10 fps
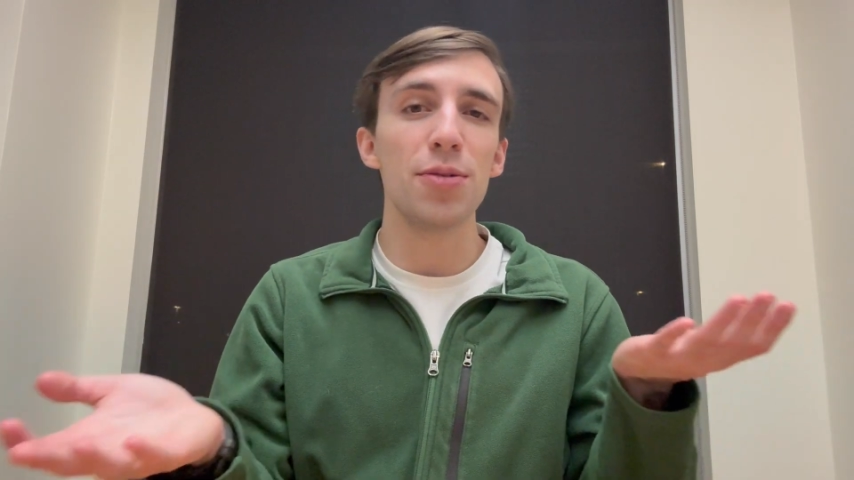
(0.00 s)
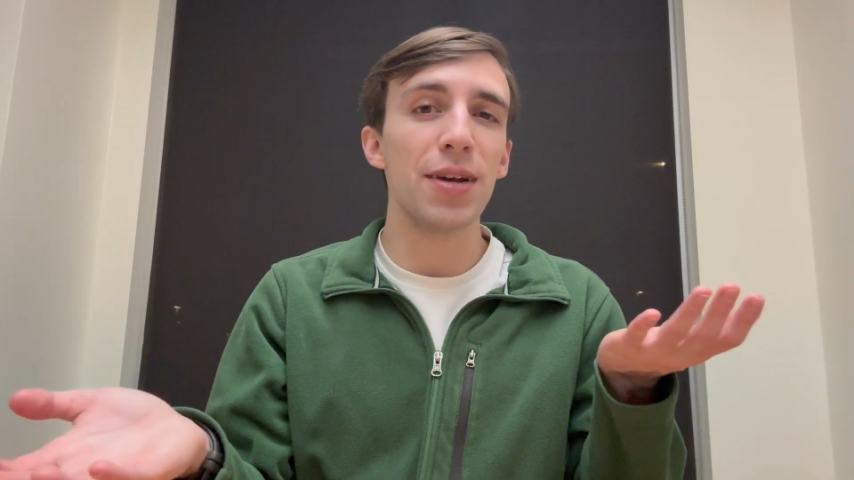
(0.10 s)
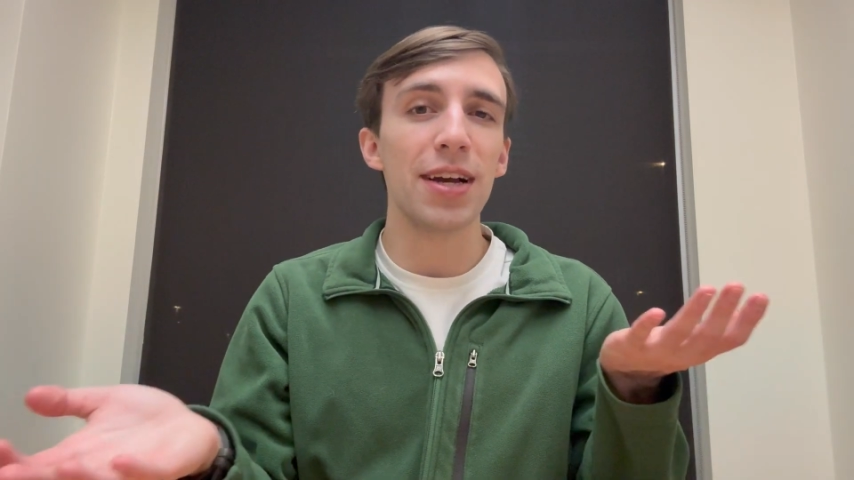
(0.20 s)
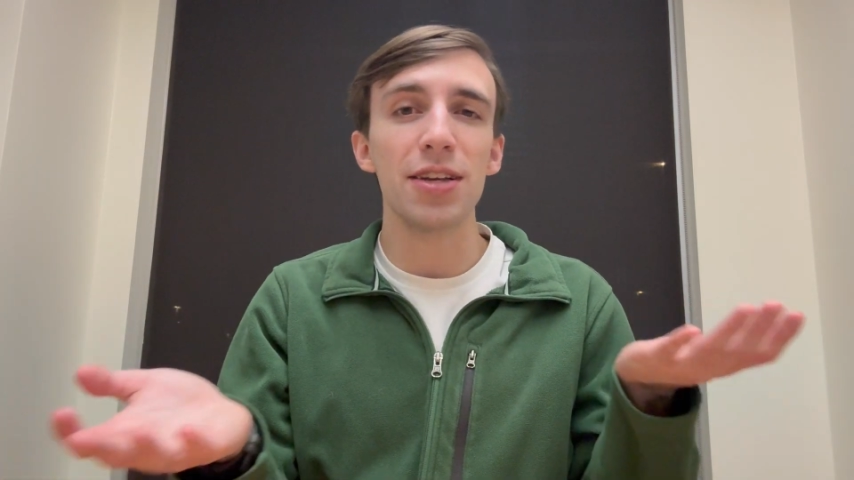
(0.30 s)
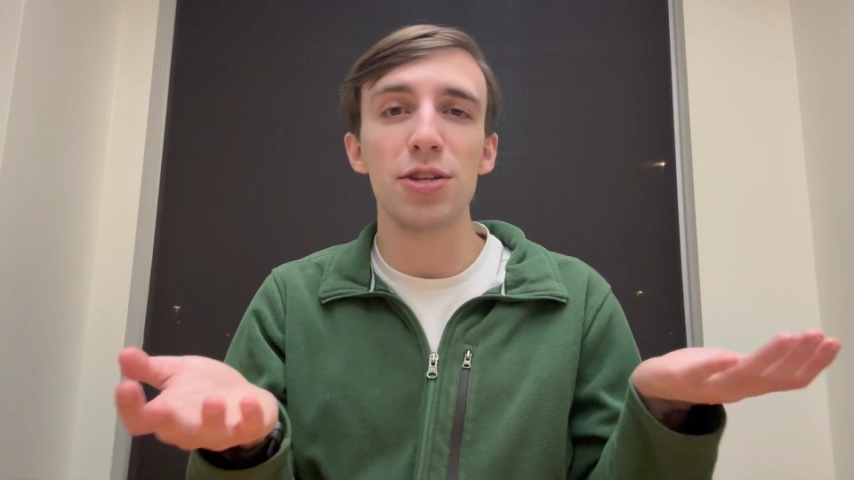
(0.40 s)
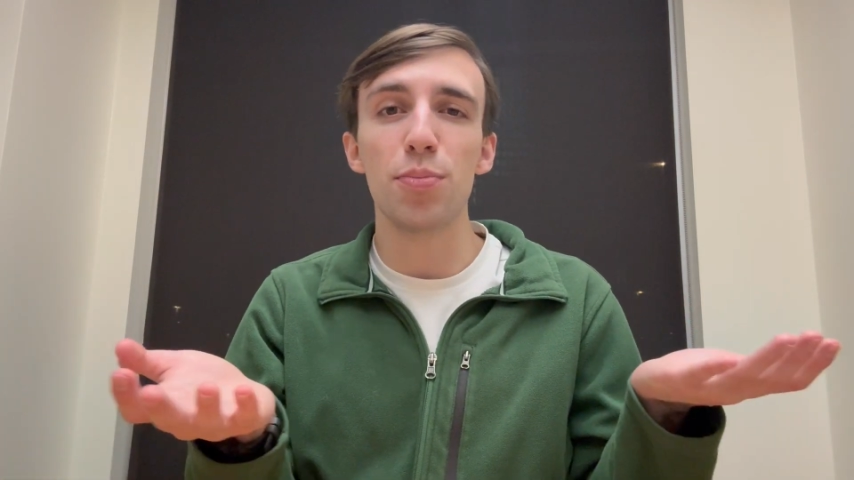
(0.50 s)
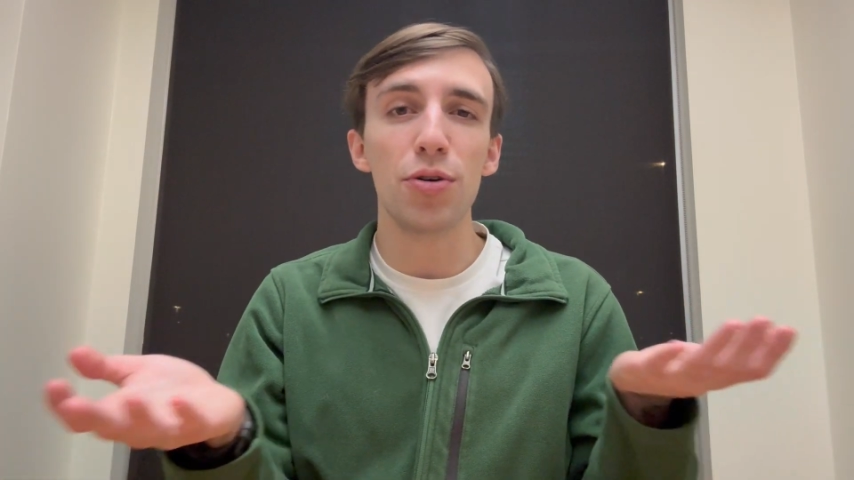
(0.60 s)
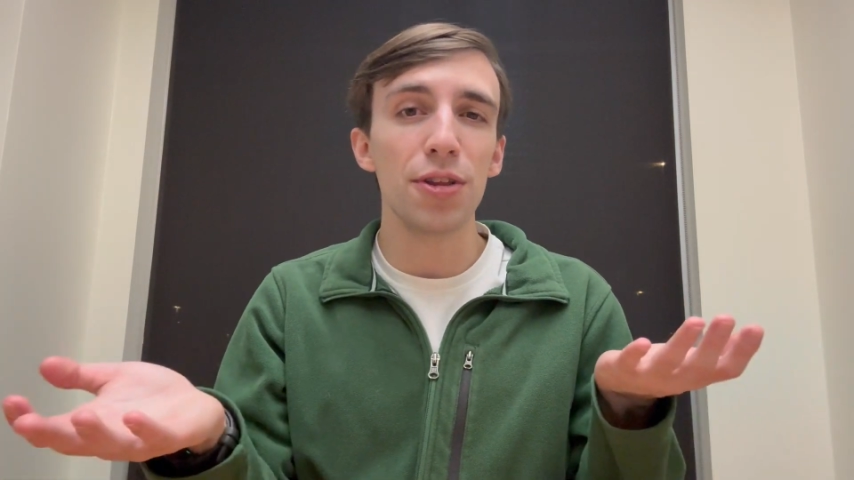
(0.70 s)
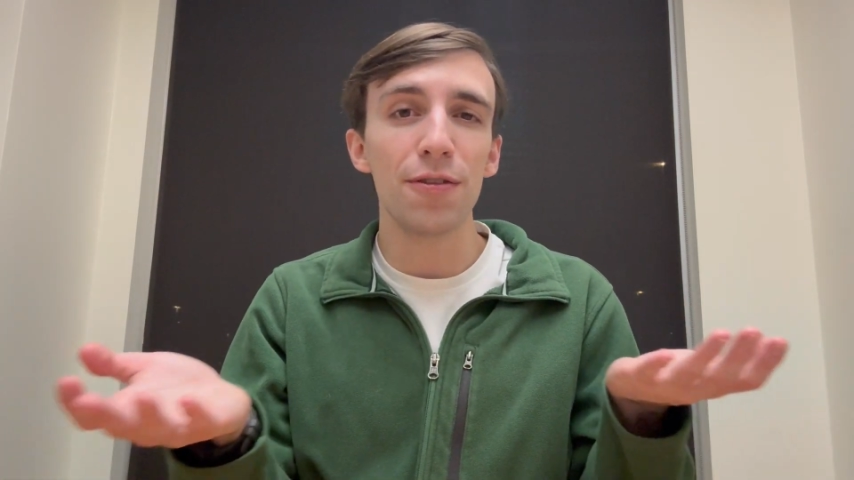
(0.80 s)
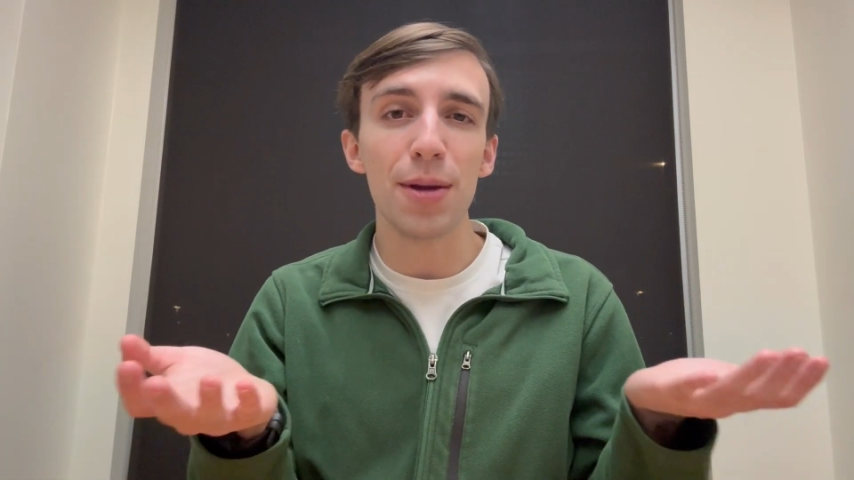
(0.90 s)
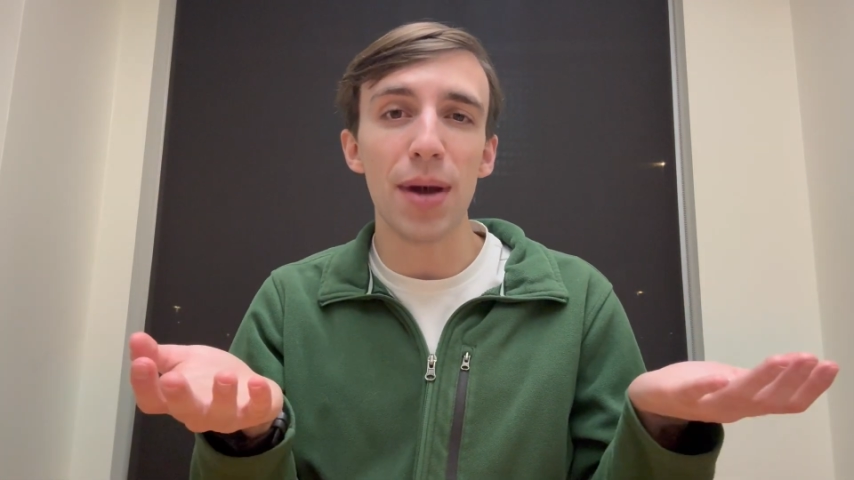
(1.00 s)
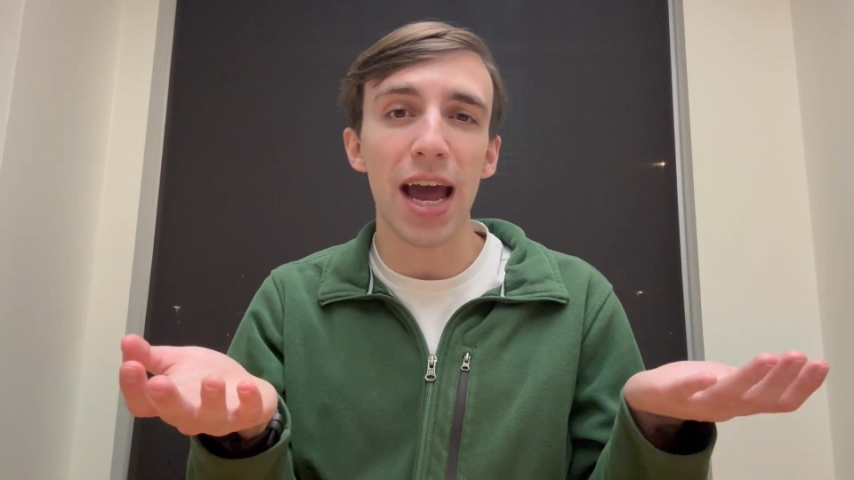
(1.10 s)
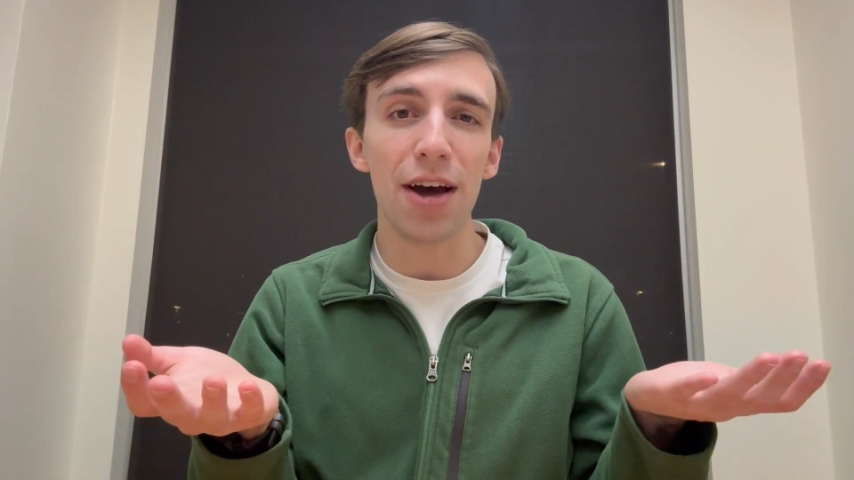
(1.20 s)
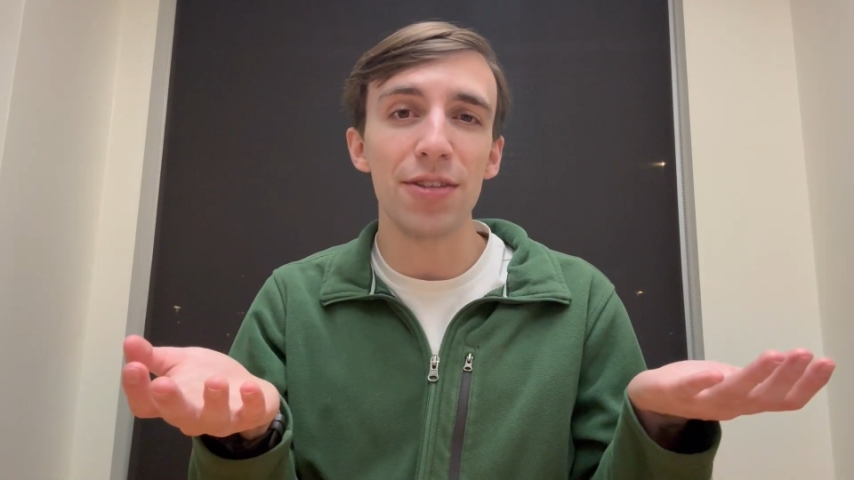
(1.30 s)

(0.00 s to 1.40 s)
because both of them have